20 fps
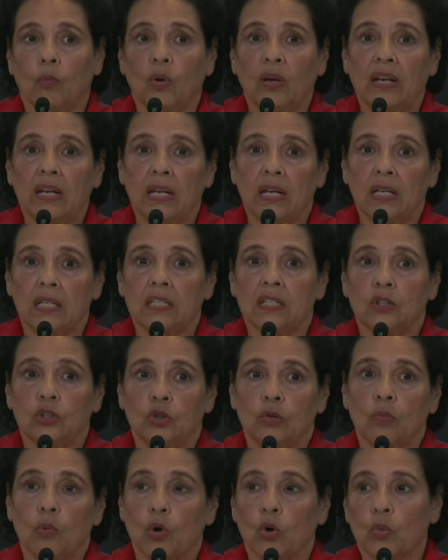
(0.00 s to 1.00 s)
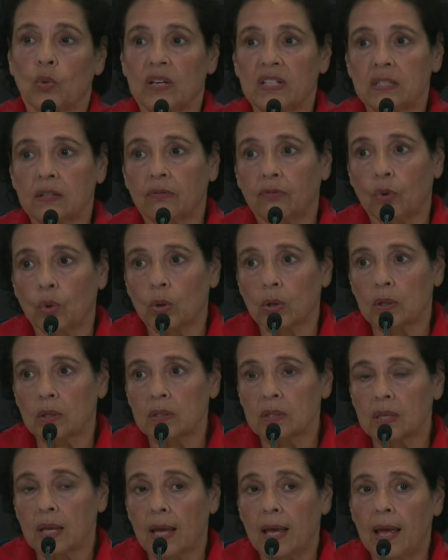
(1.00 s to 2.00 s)
We need to do more
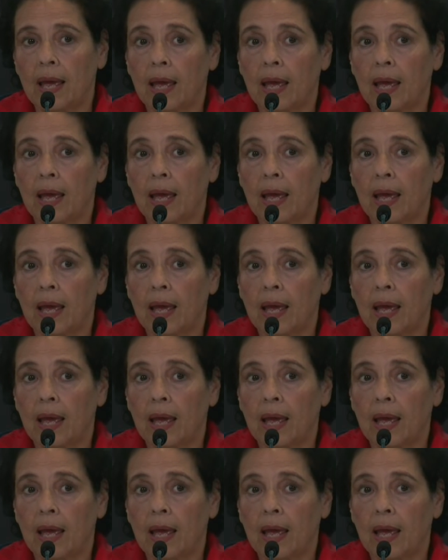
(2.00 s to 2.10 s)
reservoirs,